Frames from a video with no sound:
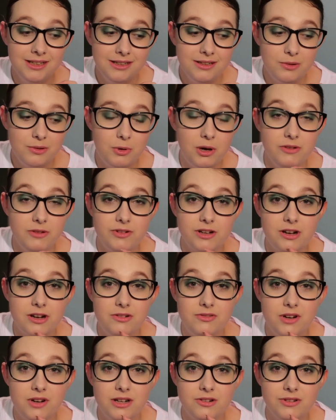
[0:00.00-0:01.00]
What if I
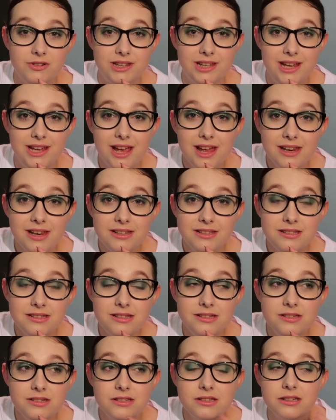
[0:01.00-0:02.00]
can't find her at the
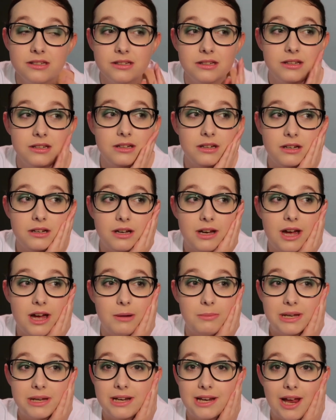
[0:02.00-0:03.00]
end? How
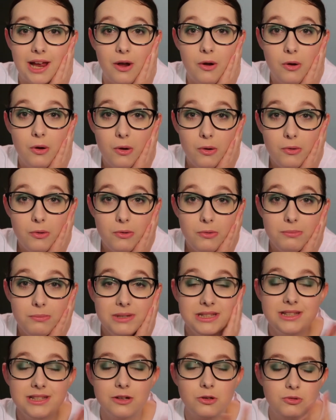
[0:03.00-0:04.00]
am I going to get home?
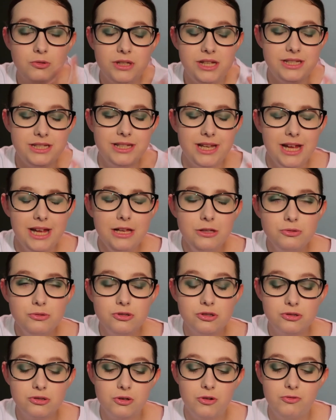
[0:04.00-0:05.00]
It's like all these things were
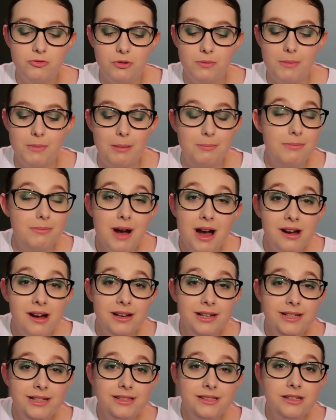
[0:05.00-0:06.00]
just going through my
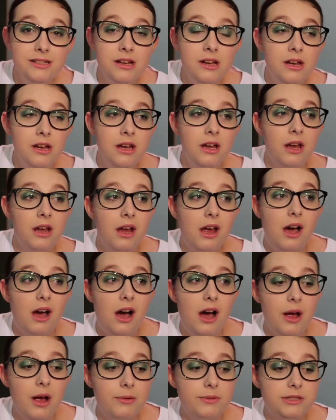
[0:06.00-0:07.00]
mind.
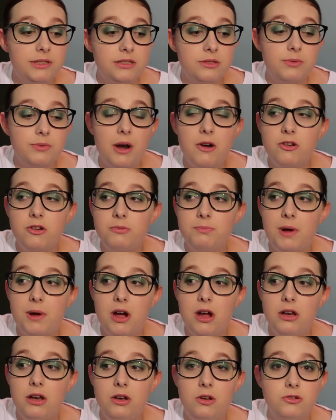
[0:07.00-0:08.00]
I was surrounded
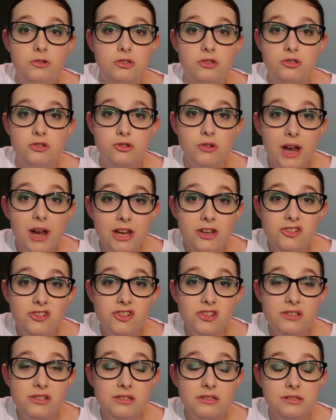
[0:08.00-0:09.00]
by loads of
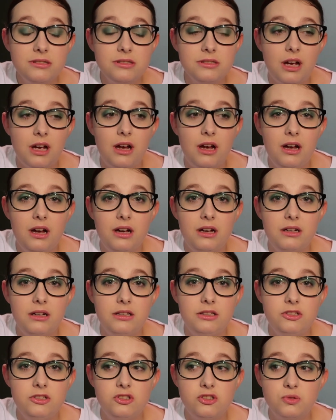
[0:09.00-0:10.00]
strangers.
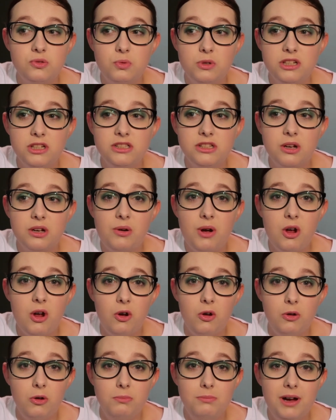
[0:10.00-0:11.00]
I just wanted to go
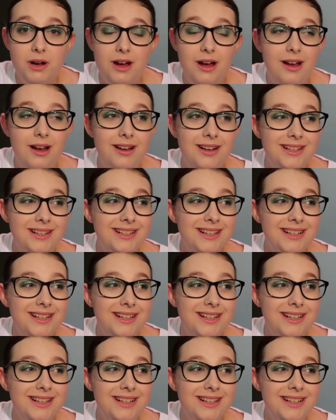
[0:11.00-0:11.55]
home. I